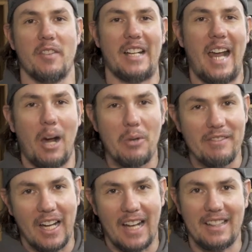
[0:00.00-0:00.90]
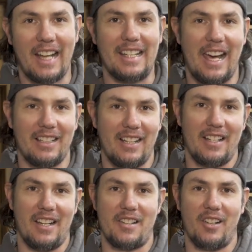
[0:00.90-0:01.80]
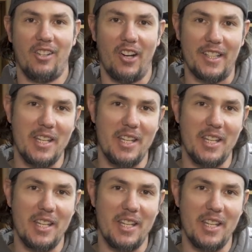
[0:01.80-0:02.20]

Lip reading: For now, we've got that Cadillac XLR.